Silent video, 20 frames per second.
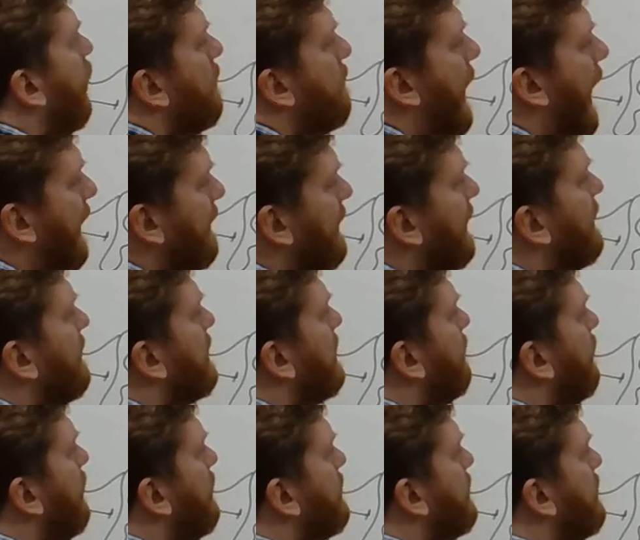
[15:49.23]
our path length
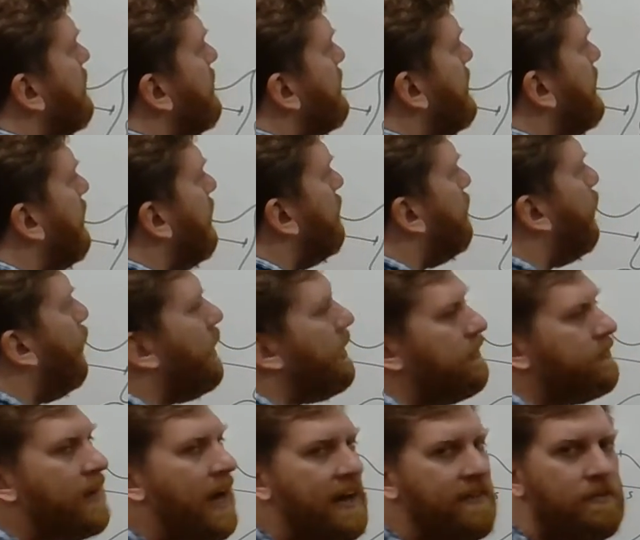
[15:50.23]
difference is still
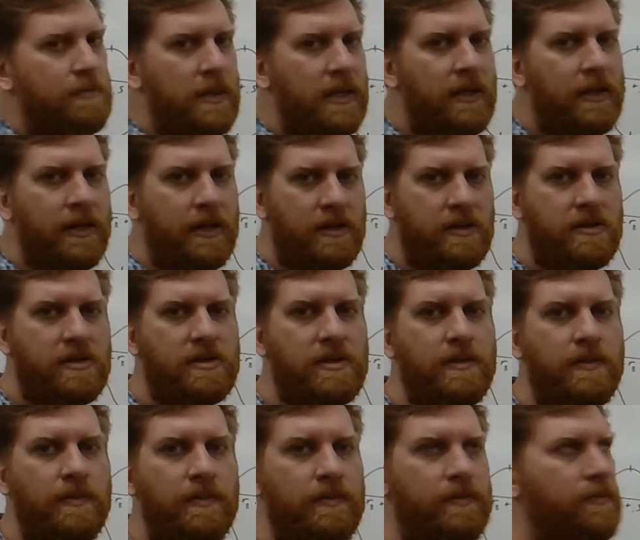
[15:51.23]
0.5 meters.
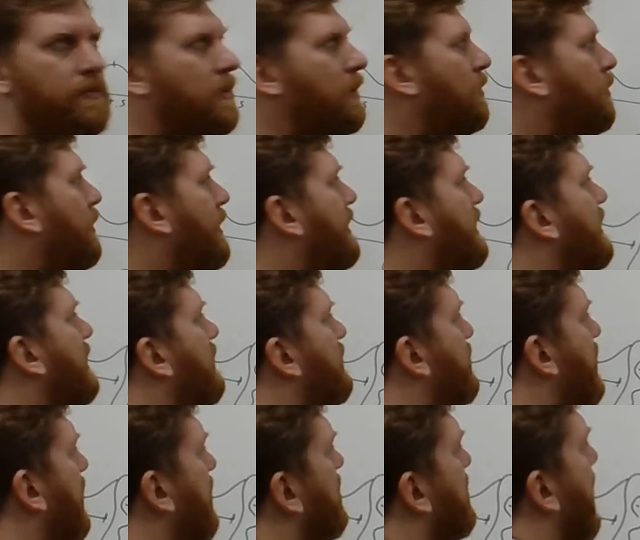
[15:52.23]
We didn't
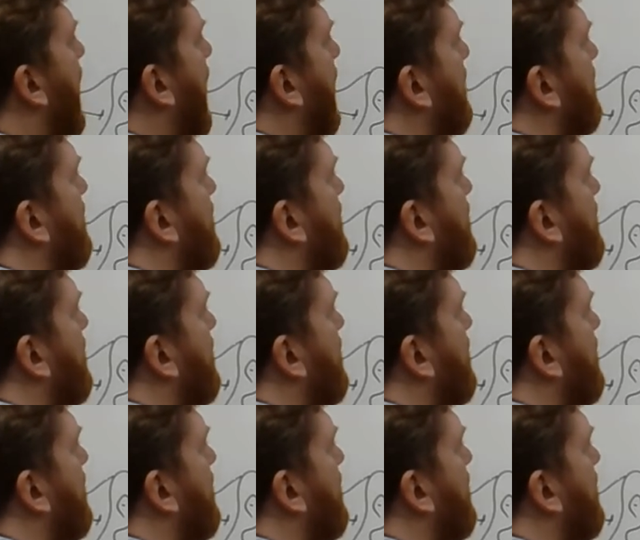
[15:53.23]
change that.